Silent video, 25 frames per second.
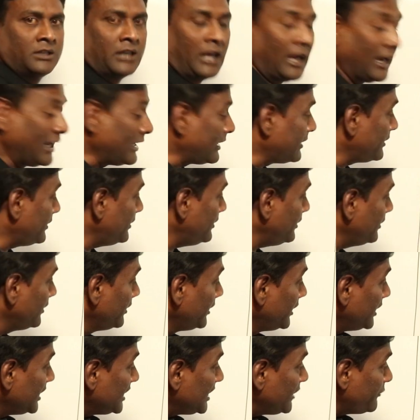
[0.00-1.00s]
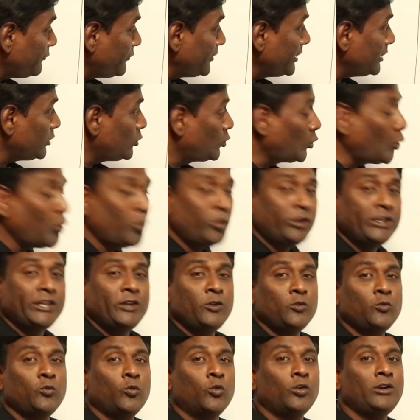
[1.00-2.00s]
and if you don't
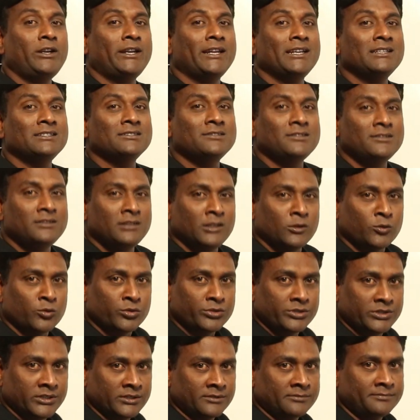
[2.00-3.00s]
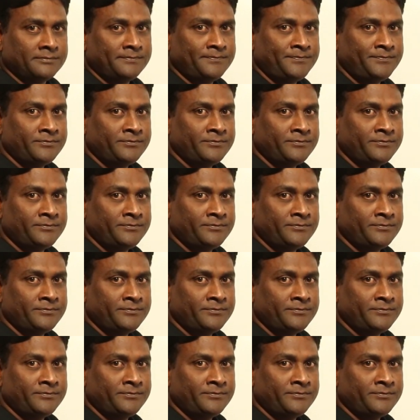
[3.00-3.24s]
give voltages in the question,